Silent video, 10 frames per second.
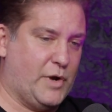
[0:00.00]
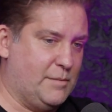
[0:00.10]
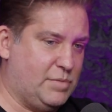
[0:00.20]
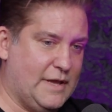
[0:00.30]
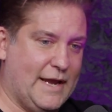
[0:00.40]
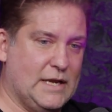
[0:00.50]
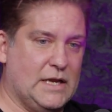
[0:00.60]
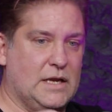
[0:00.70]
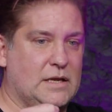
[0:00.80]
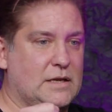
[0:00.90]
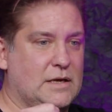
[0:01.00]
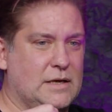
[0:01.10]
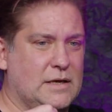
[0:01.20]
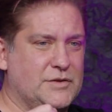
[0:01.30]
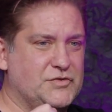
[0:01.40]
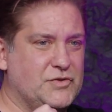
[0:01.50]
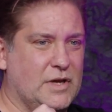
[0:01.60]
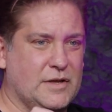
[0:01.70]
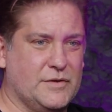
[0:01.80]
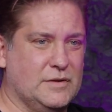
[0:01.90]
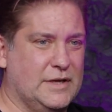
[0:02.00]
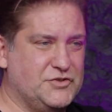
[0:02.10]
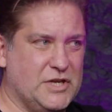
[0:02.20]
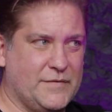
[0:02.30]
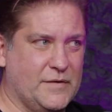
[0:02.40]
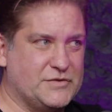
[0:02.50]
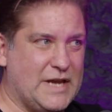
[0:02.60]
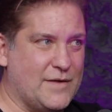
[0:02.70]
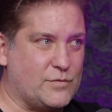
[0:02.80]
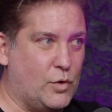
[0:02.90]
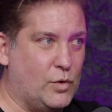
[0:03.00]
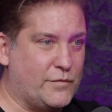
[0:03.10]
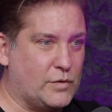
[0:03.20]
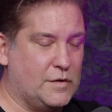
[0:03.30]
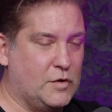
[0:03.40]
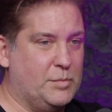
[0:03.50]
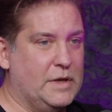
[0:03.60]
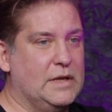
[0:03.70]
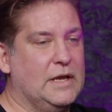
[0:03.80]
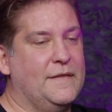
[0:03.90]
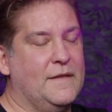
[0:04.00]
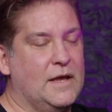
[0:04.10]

brand planning, uh, another like chief of staff role for a little bit, and